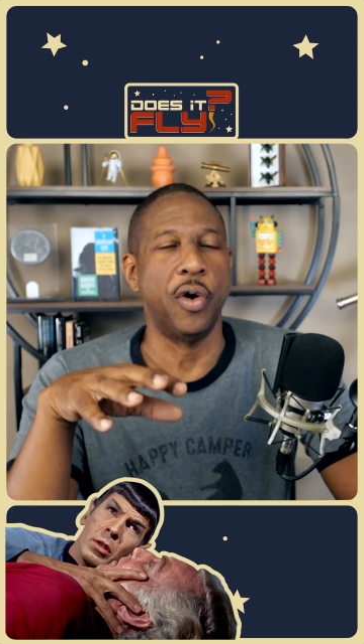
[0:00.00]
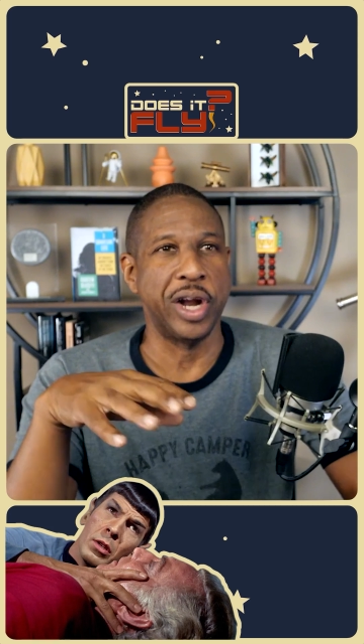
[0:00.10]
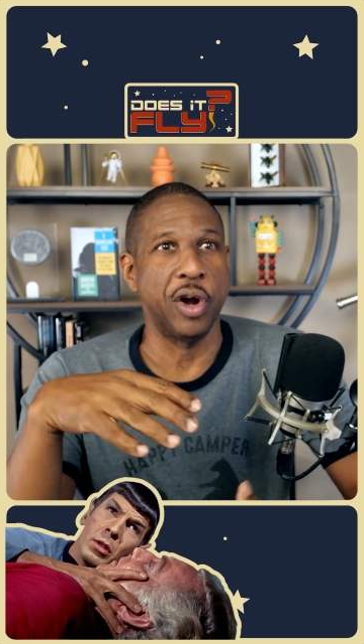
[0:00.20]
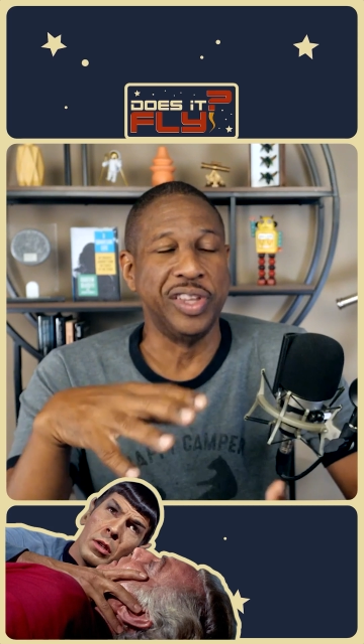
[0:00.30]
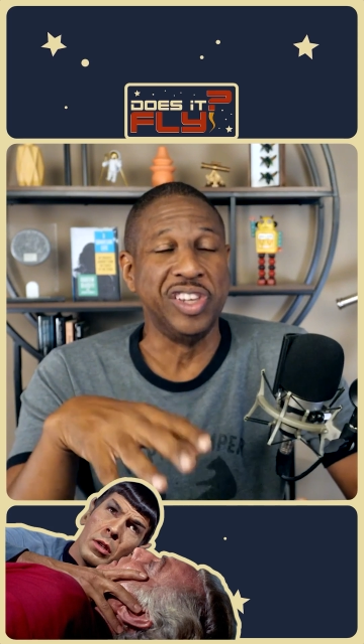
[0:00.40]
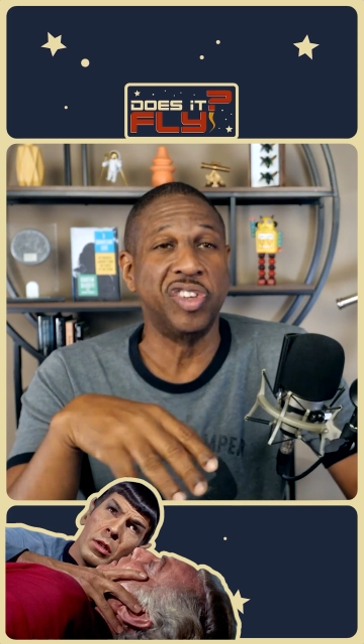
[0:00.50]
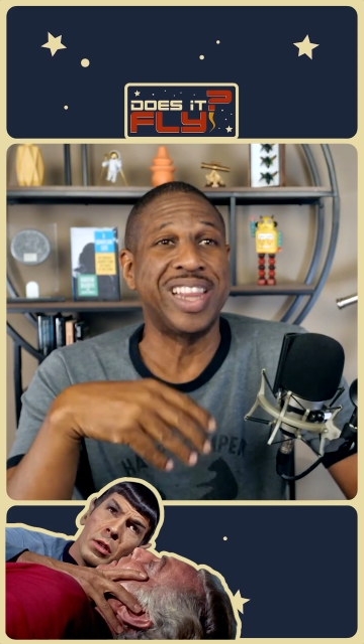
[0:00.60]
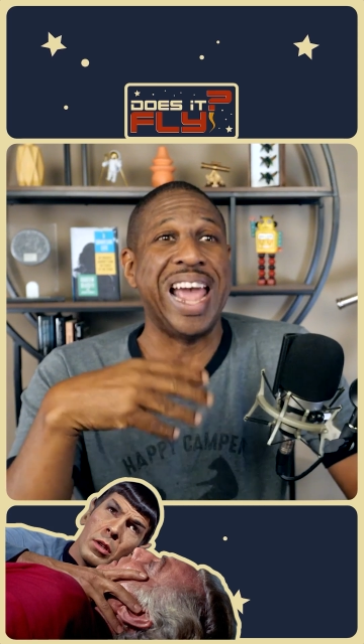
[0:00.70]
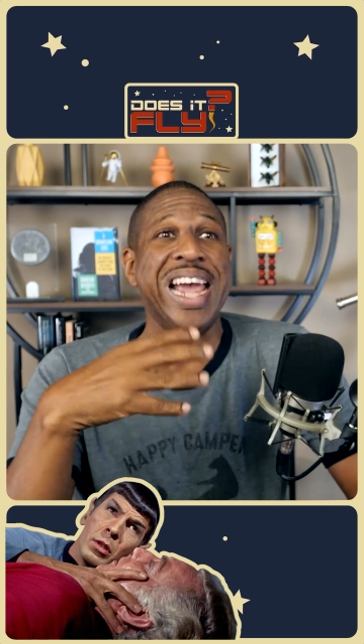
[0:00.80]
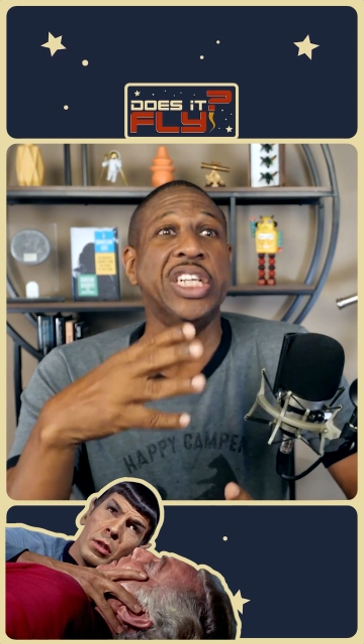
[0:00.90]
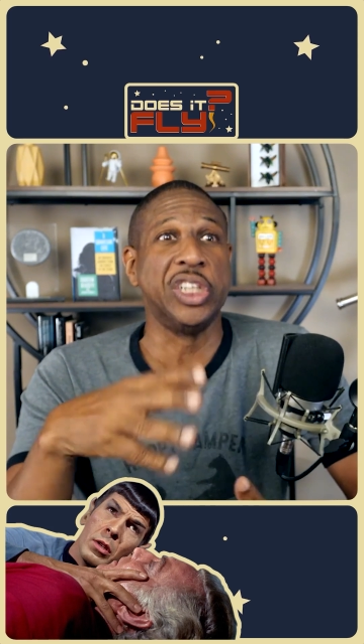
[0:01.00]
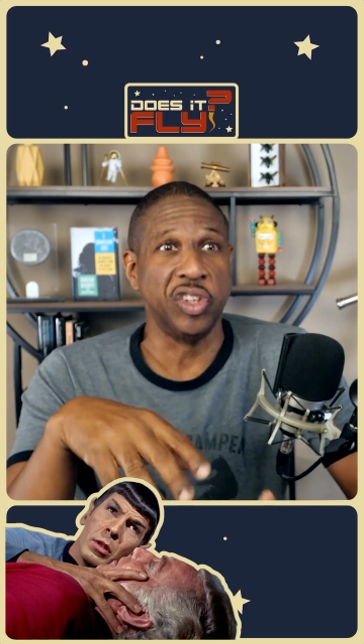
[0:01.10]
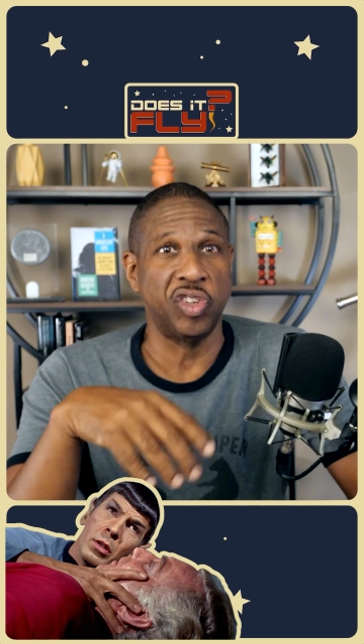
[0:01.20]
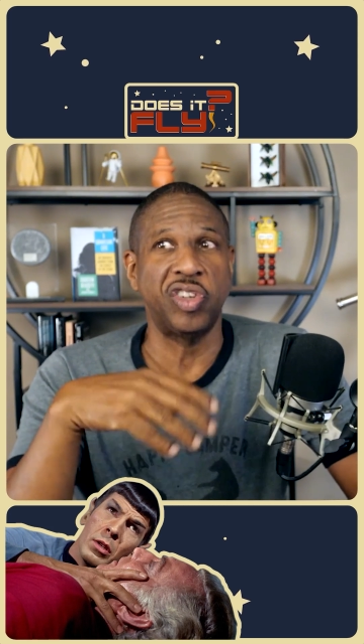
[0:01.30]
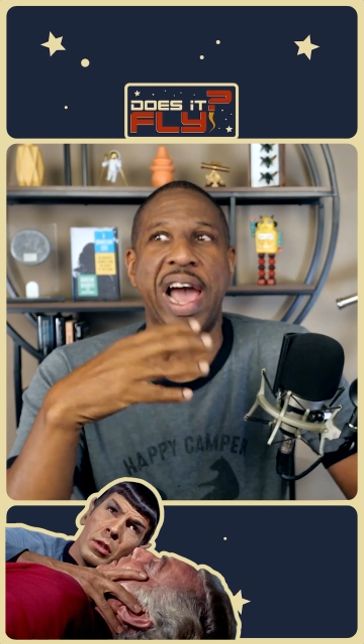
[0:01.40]
and there are these
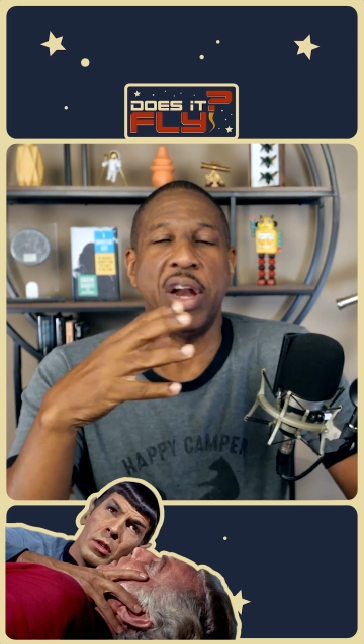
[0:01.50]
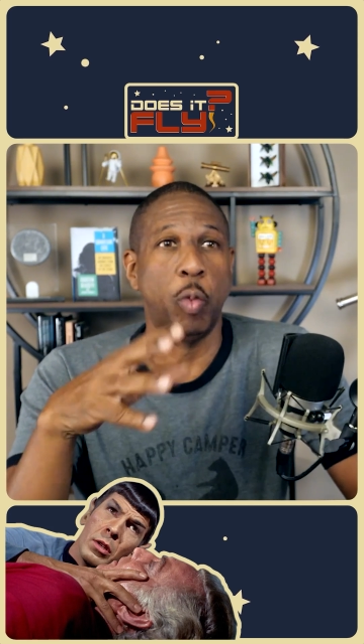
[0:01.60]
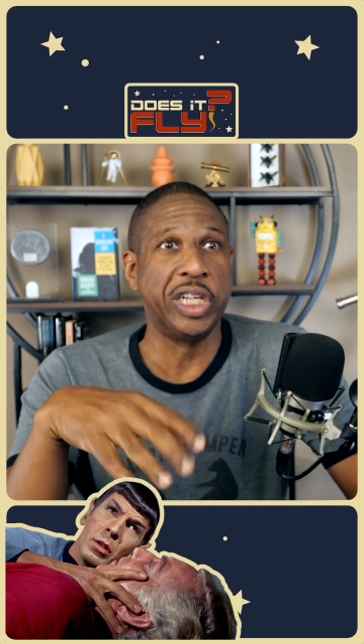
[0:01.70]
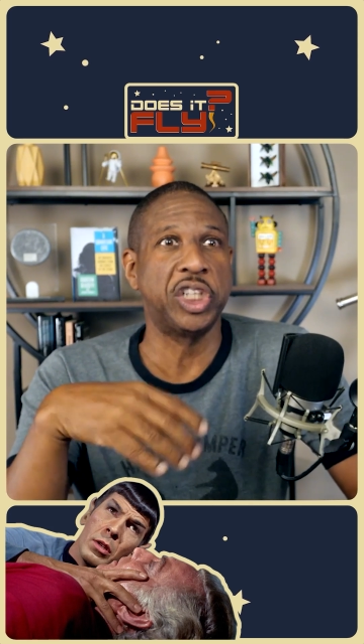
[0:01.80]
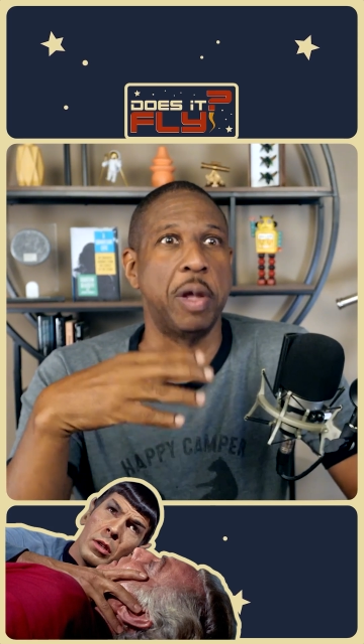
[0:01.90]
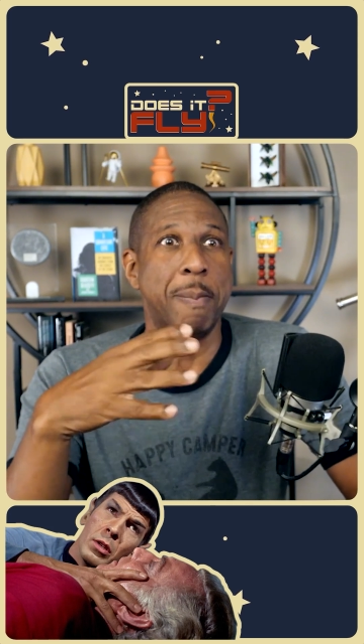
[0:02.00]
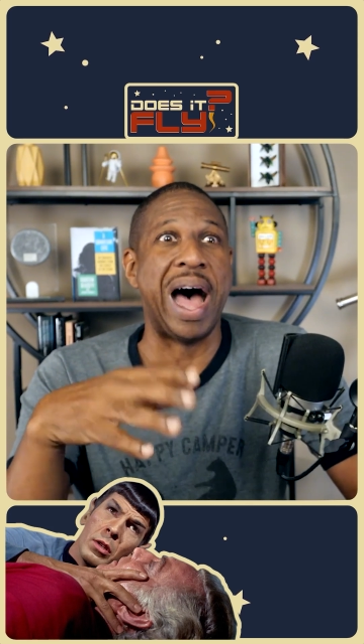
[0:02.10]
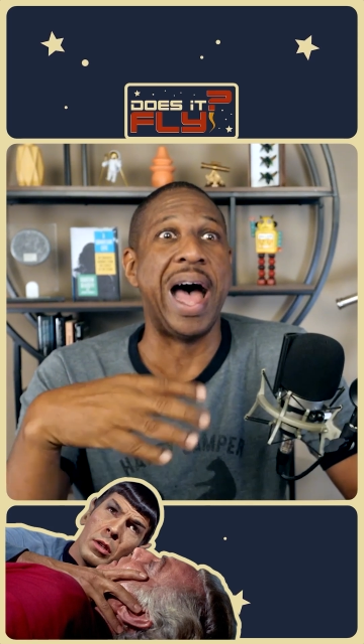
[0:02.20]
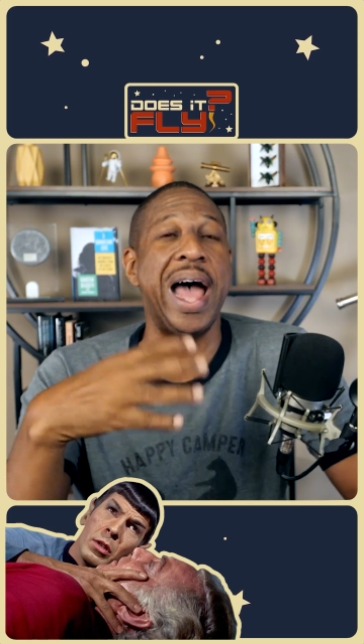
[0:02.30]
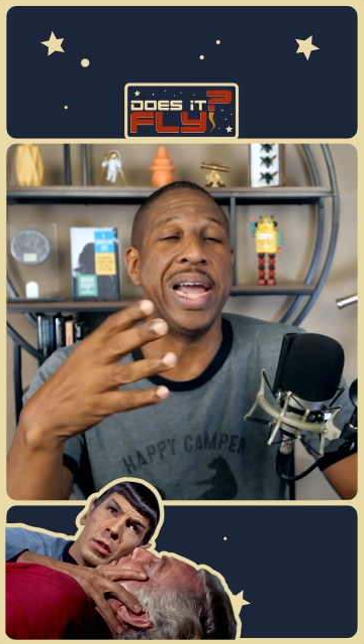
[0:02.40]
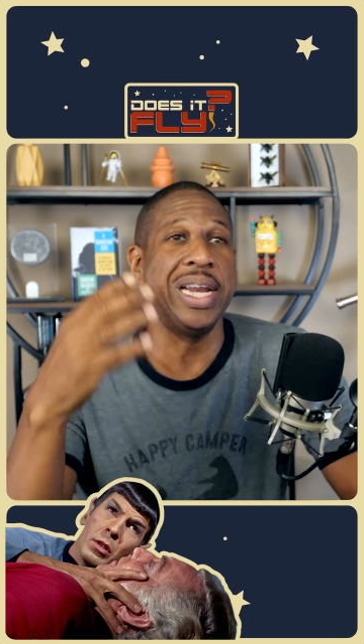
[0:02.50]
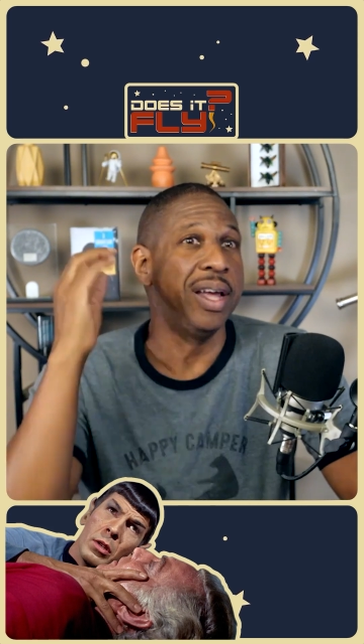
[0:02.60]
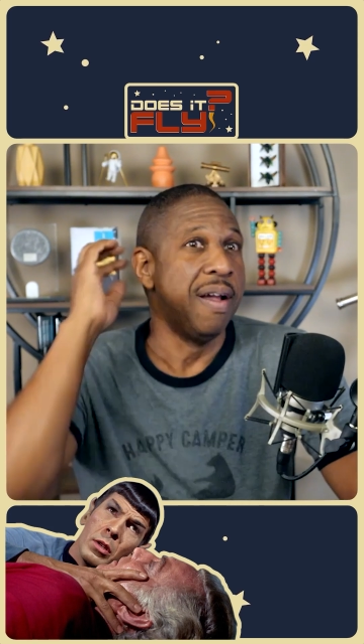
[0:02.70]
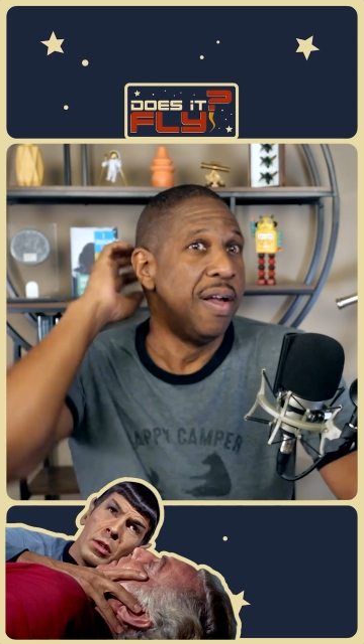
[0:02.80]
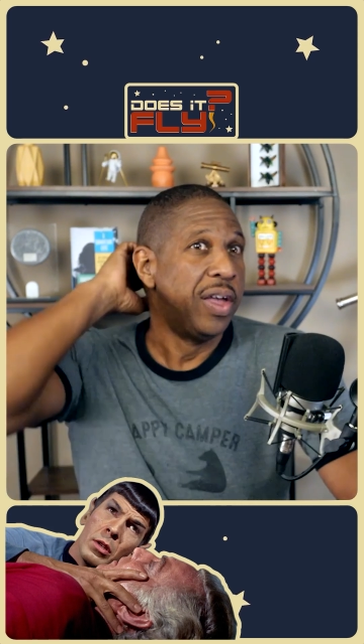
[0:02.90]
stages at which the mind